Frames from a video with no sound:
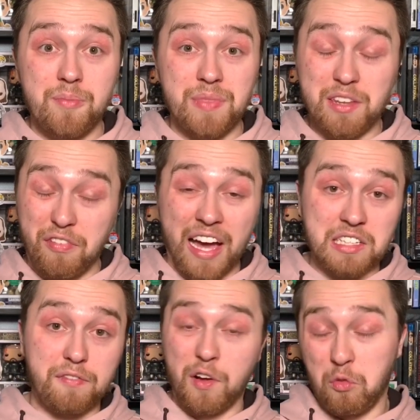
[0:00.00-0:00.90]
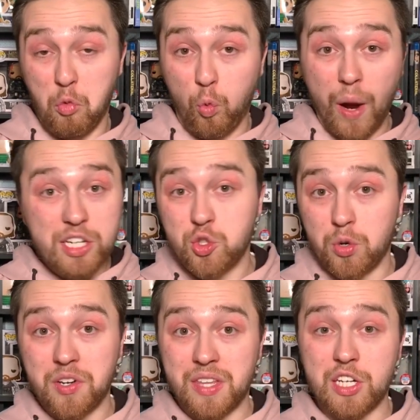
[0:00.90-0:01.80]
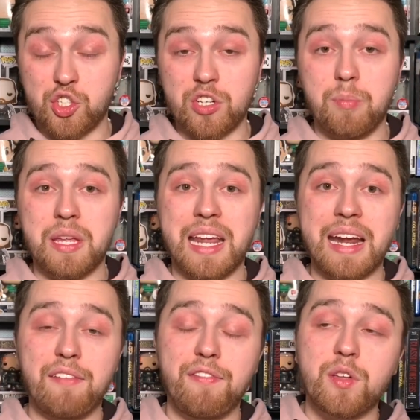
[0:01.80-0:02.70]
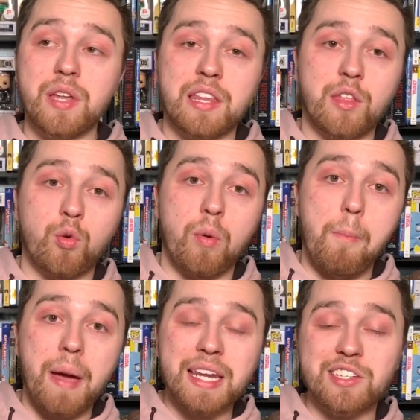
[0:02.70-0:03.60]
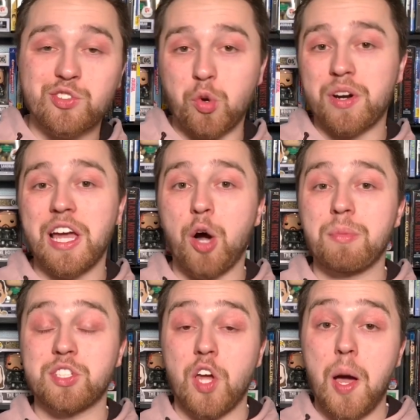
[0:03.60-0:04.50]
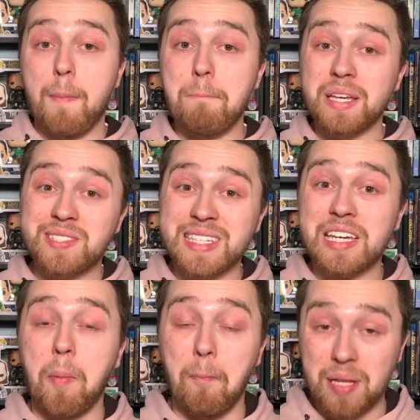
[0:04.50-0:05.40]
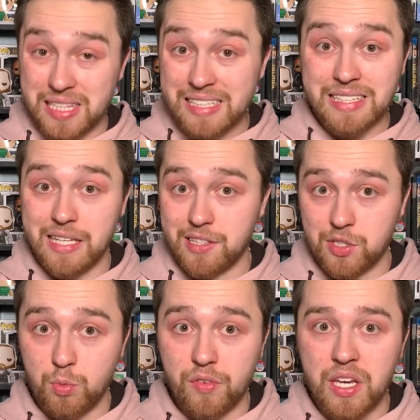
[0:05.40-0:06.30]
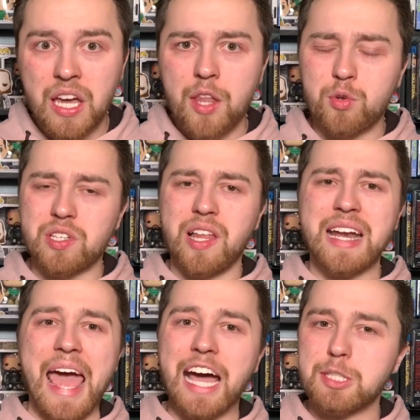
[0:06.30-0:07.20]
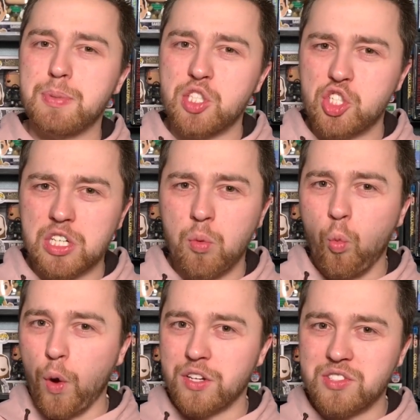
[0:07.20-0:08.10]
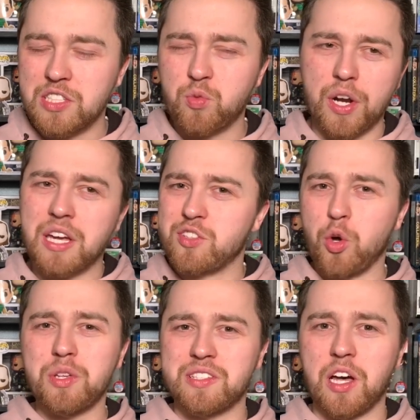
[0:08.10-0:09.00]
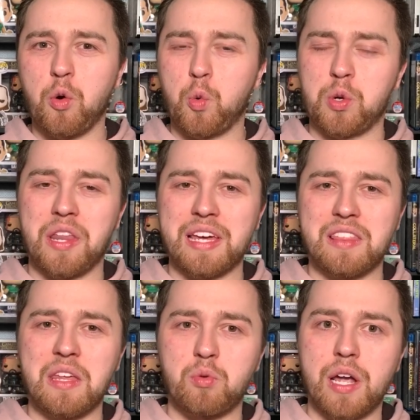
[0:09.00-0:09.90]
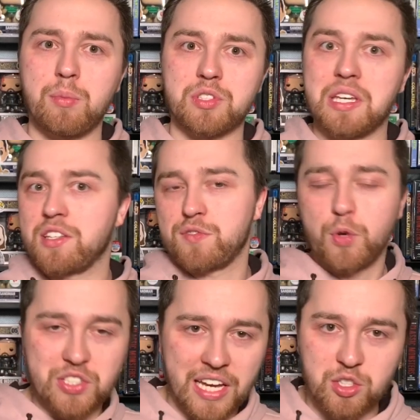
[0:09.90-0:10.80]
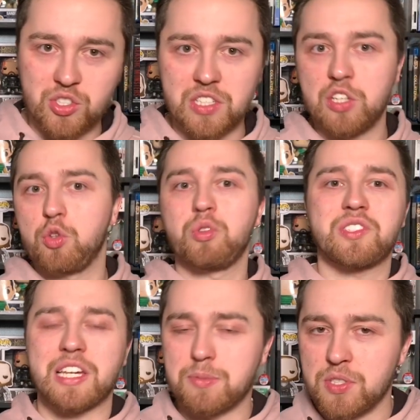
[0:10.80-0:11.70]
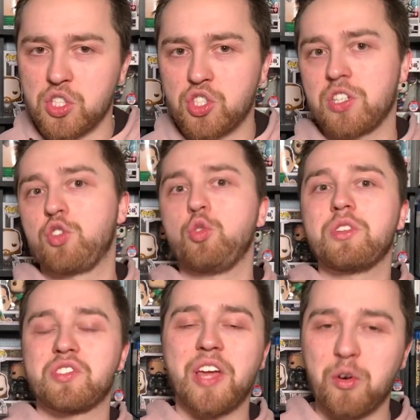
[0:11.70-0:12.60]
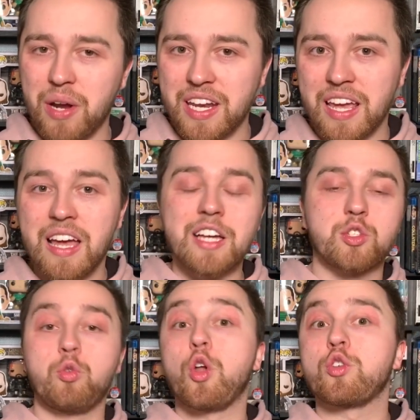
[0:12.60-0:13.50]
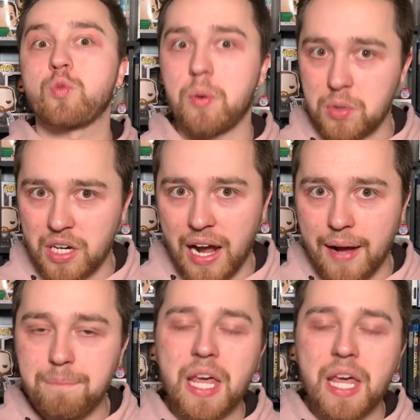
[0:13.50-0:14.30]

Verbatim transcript: In fact, it felt way shorter than it should have been, and I feel like there were many story elements missing completely in this movie. There was a lot of exposition and weird scenes where you could totally tell where like they were able to get this voice actress in to do this exposition, to do this narrating, so it knows where we were at.